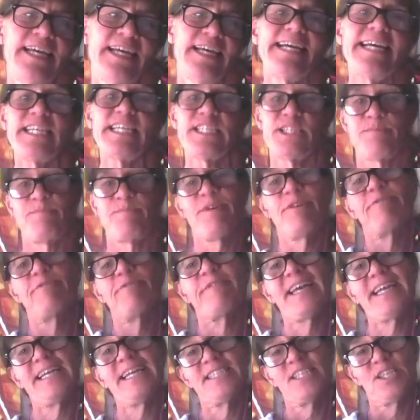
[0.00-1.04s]
is
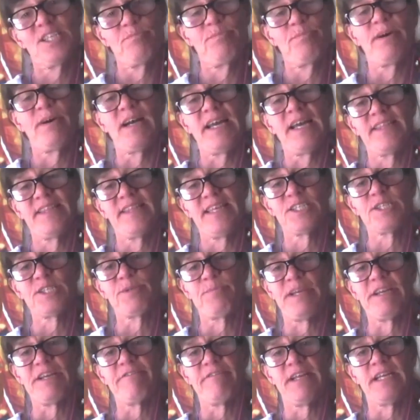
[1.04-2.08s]
pervaded by the
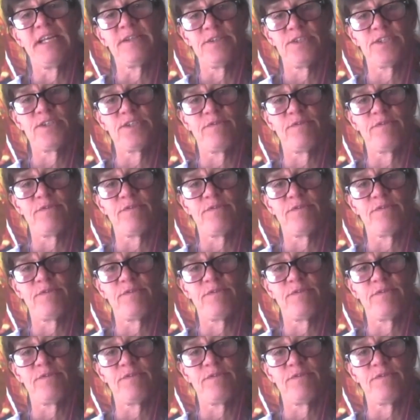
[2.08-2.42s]
experience of